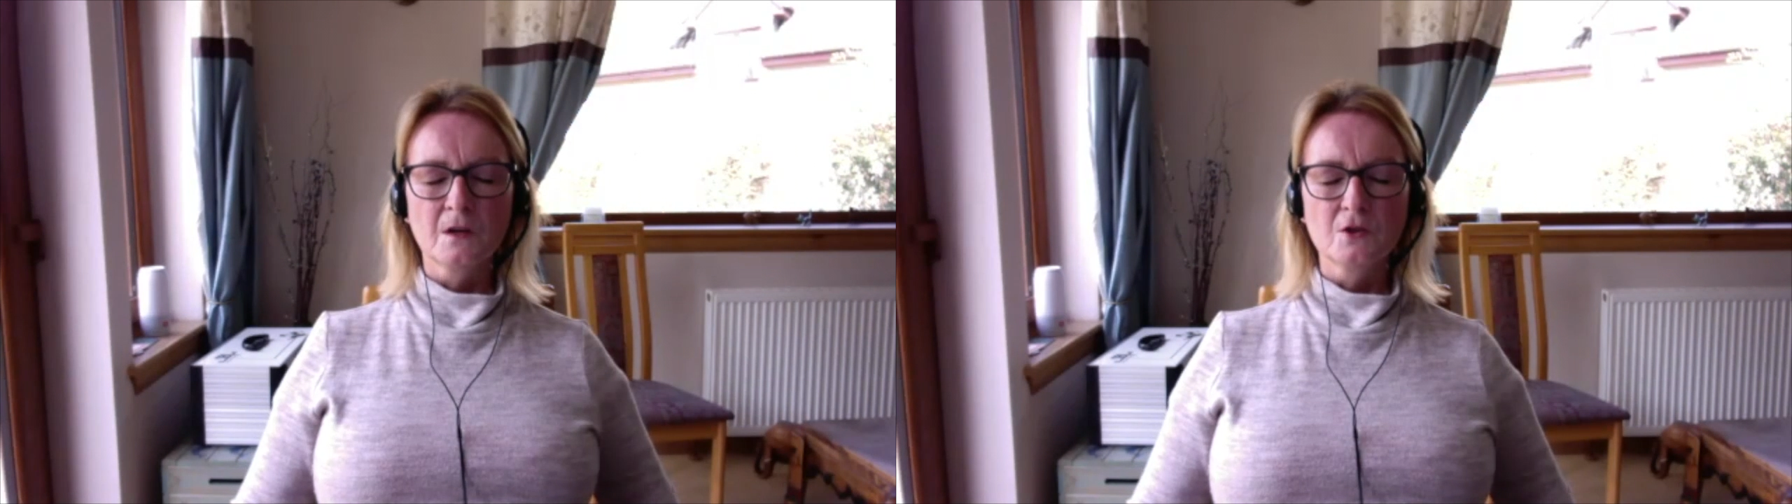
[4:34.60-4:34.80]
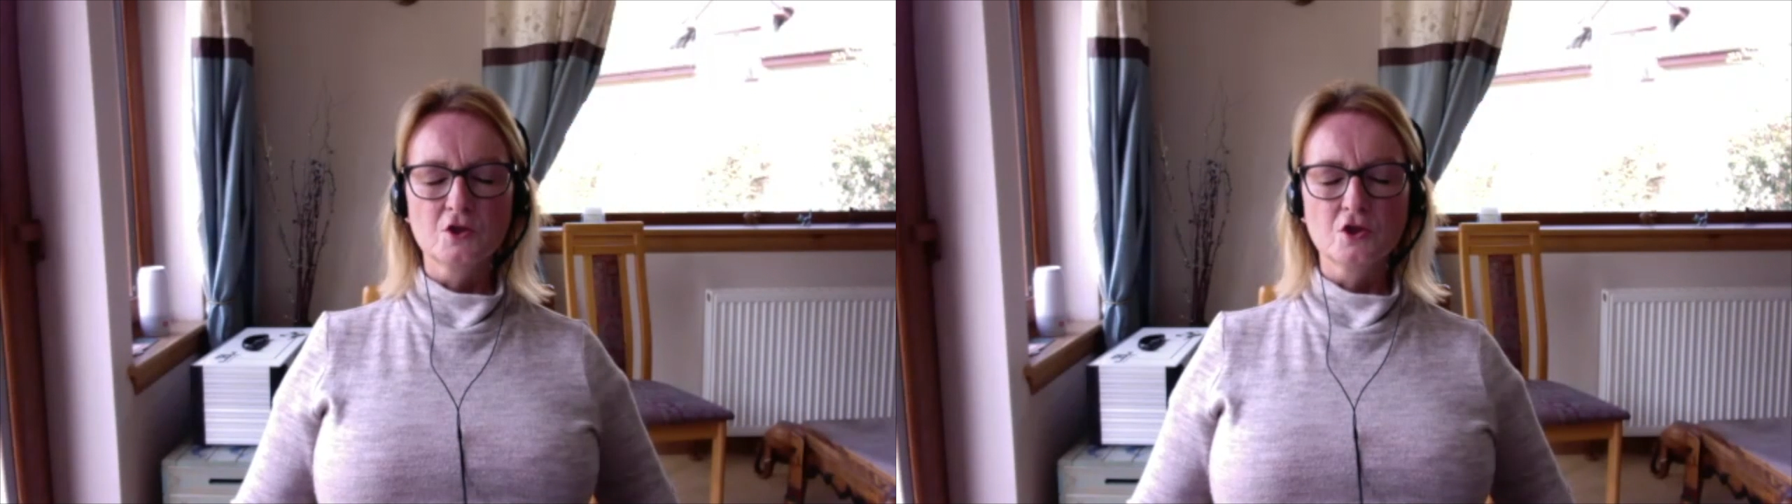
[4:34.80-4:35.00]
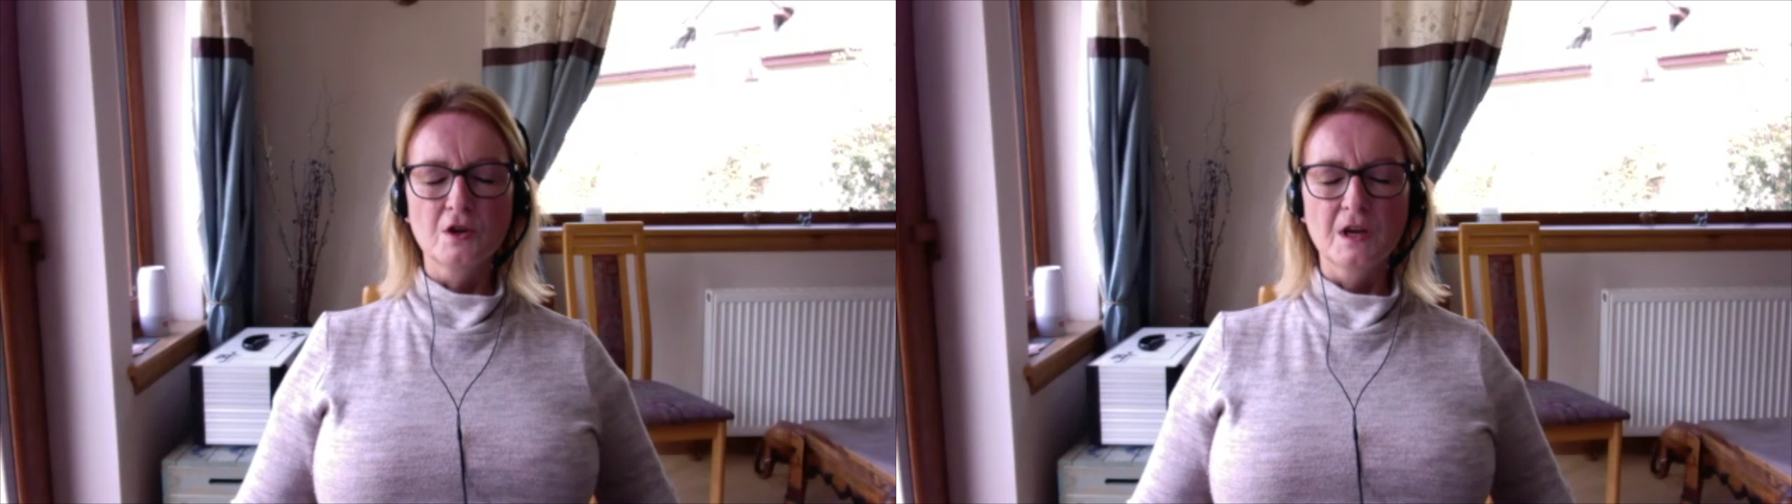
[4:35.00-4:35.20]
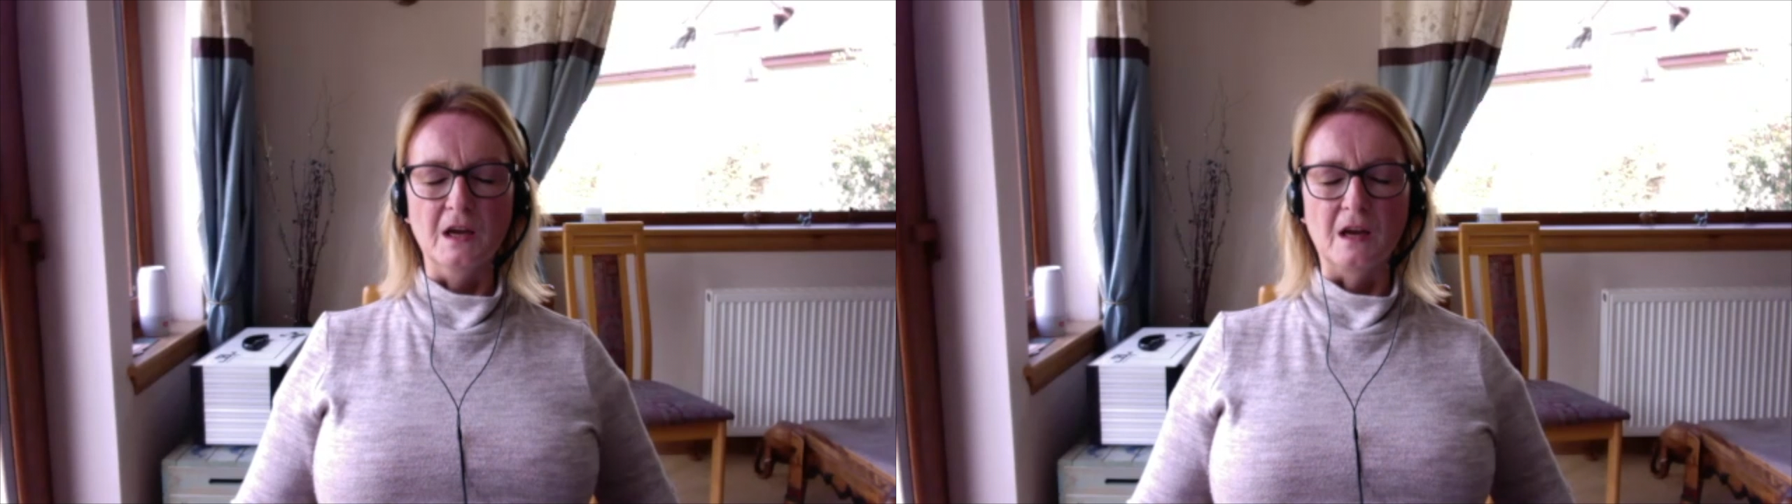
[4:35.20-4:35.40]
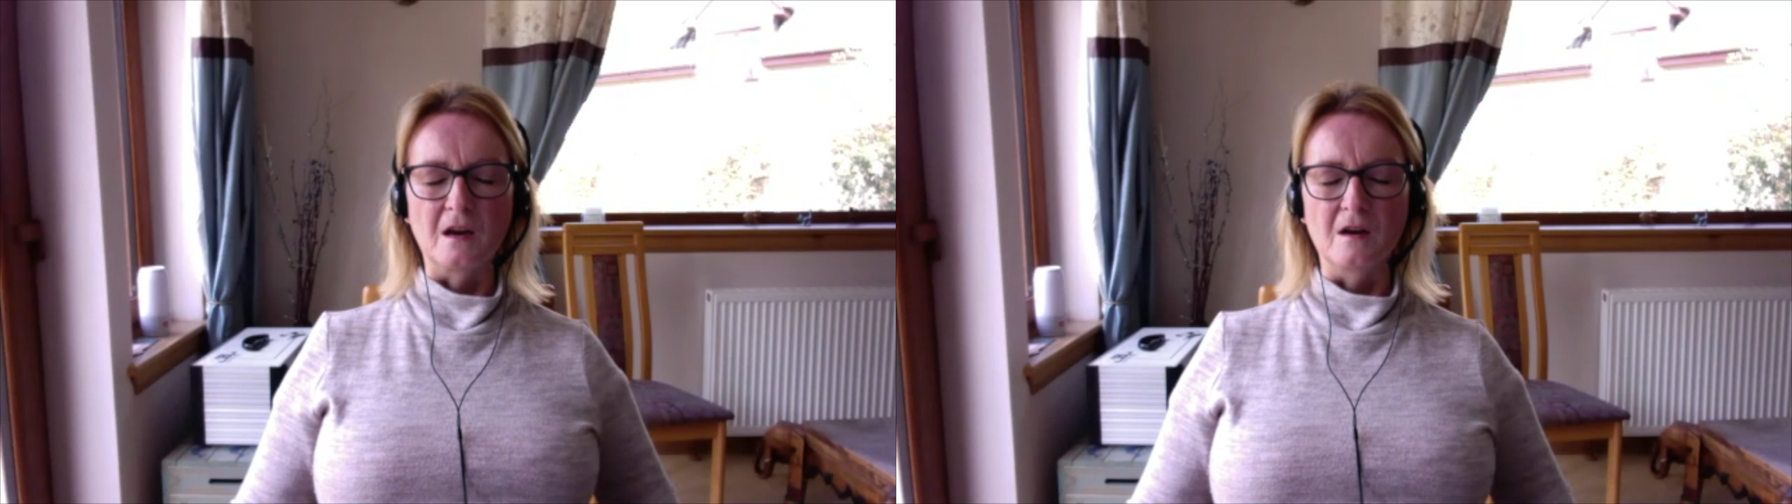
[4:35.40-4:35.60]
tuning
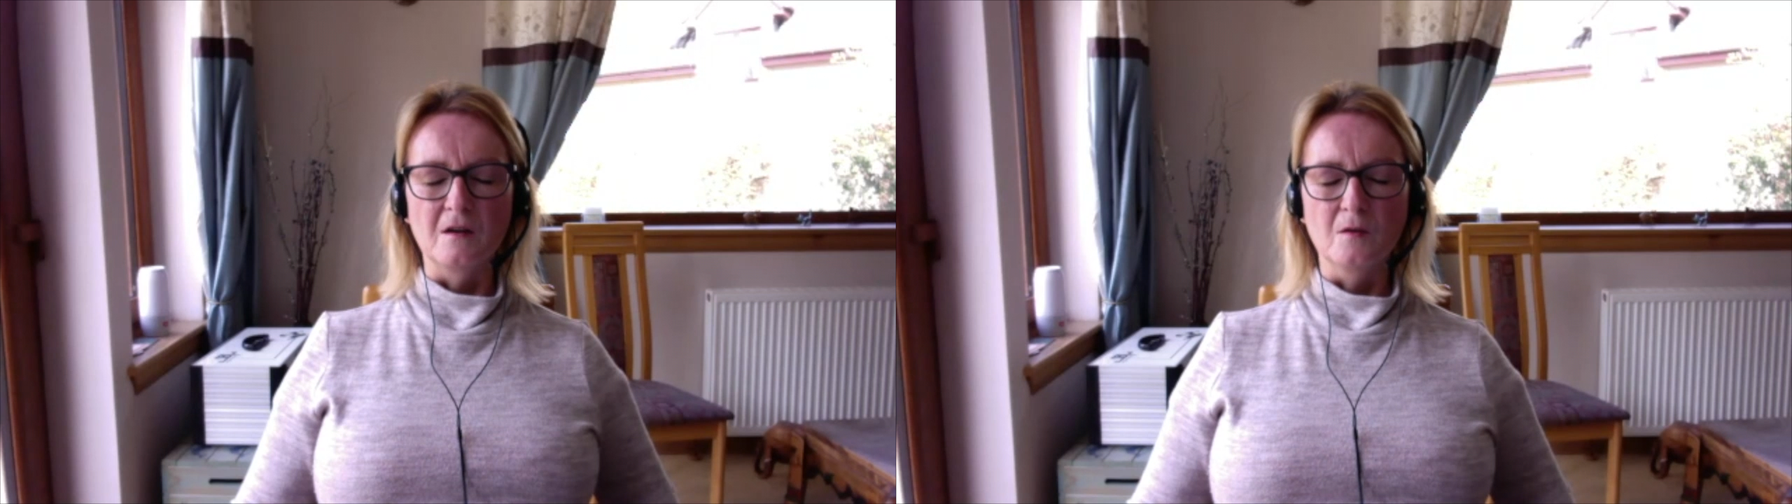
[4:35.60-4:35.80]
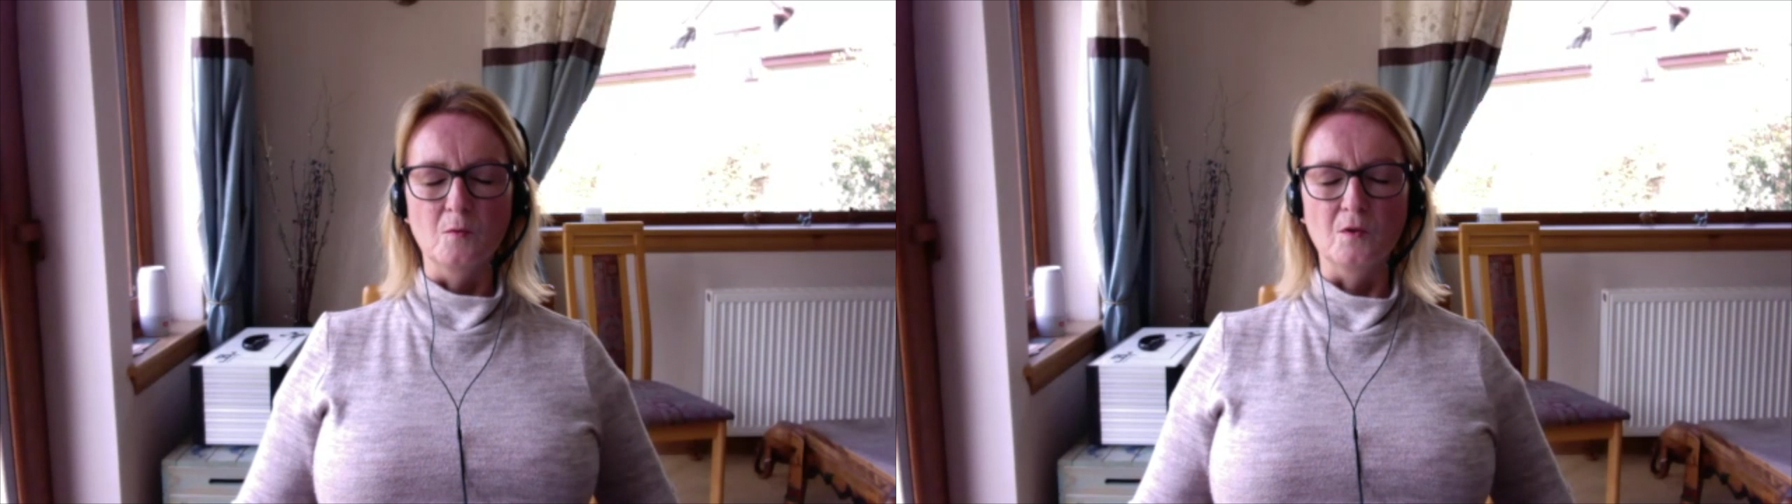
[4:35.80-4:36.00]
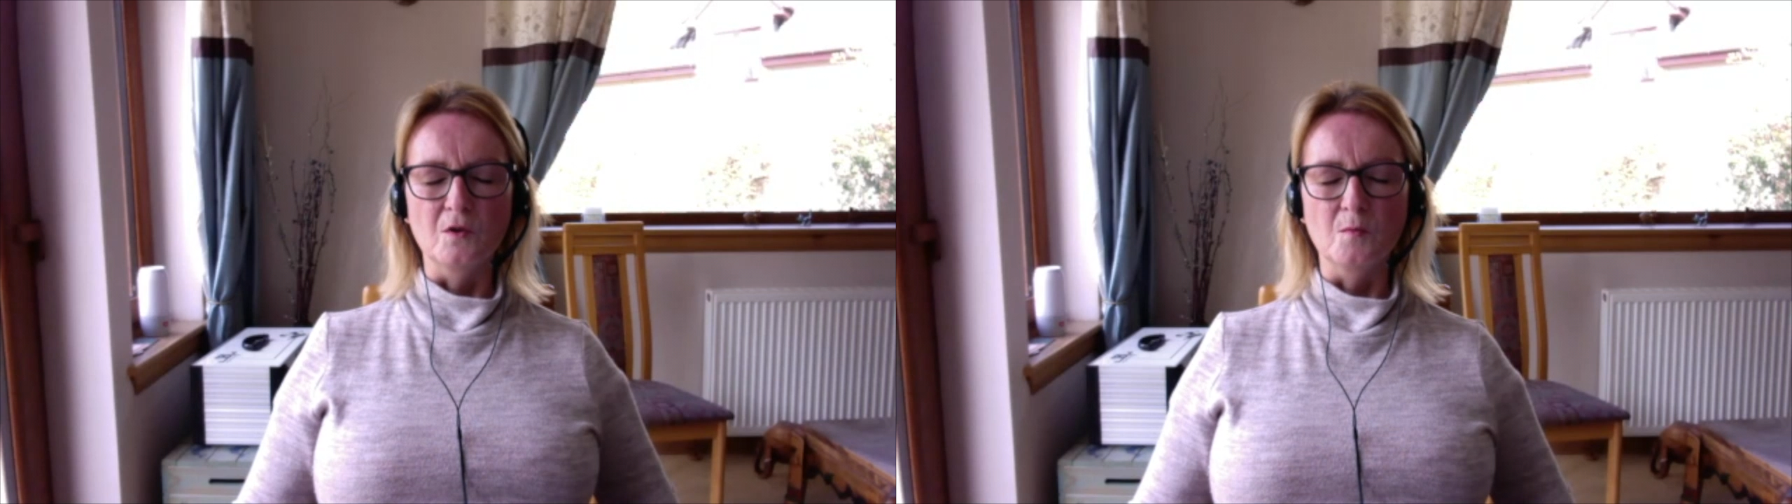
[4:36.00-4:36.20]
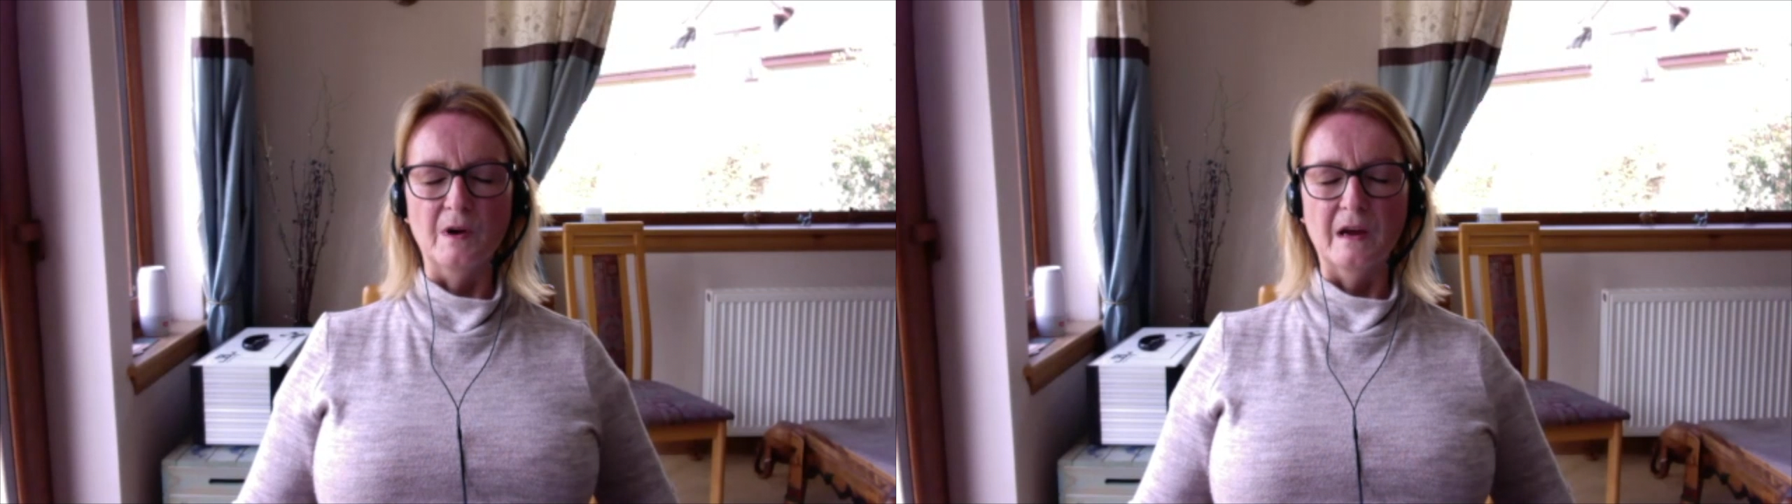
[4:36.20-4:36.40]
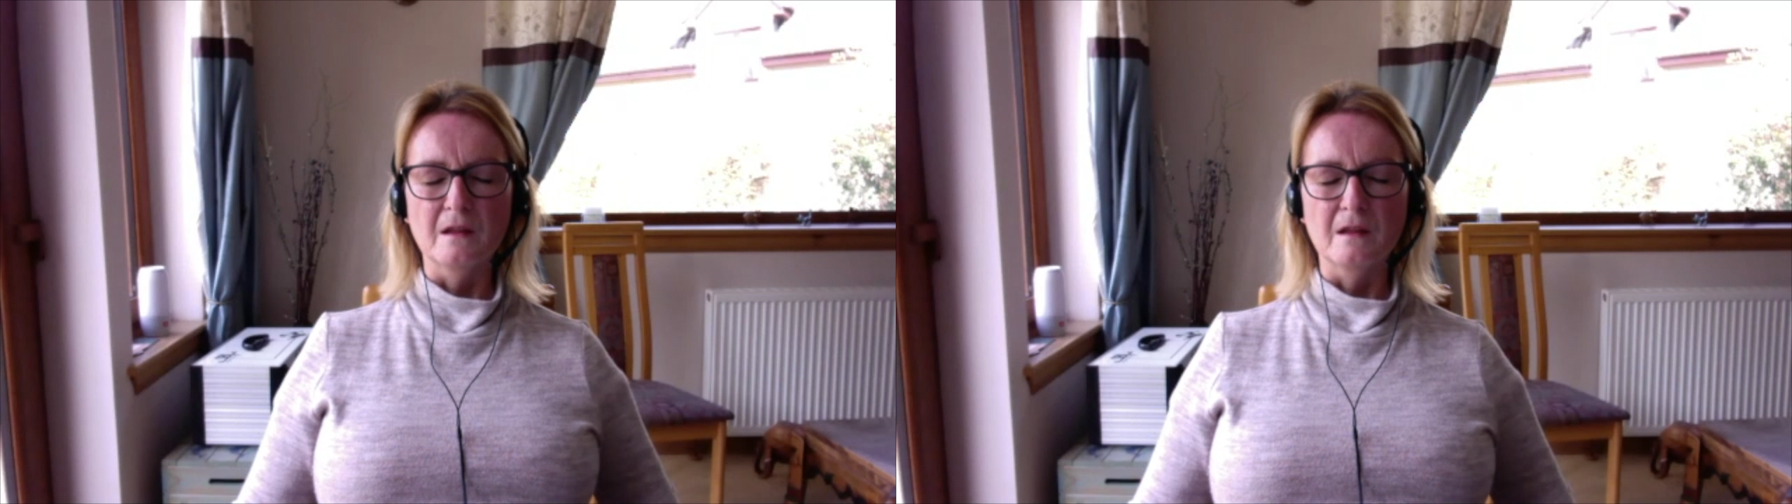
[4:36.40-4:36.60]
in with your
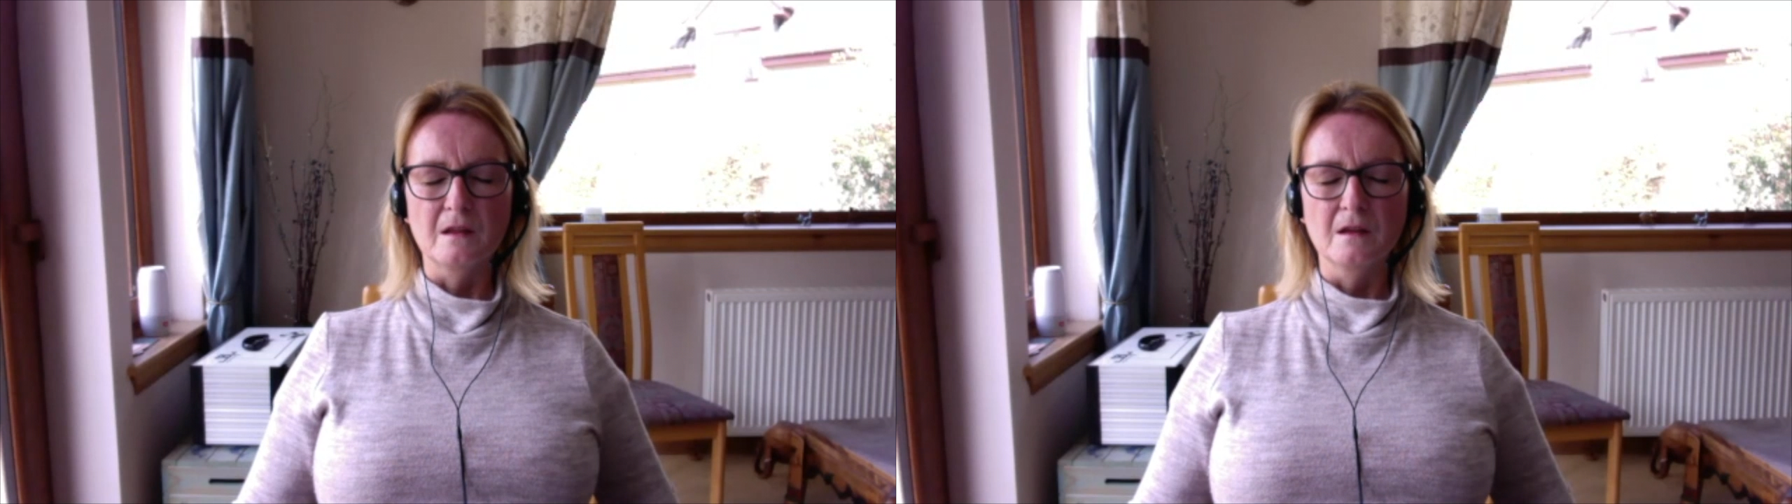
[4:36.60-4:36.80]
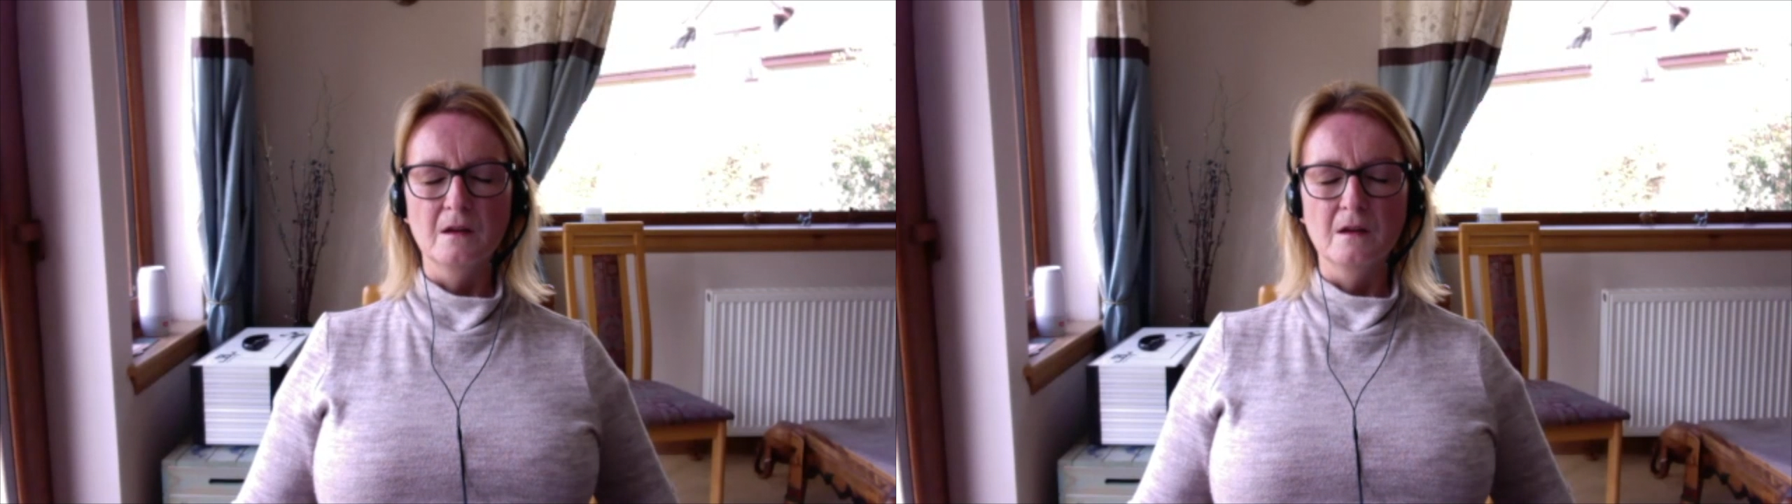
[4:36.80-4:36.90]
breath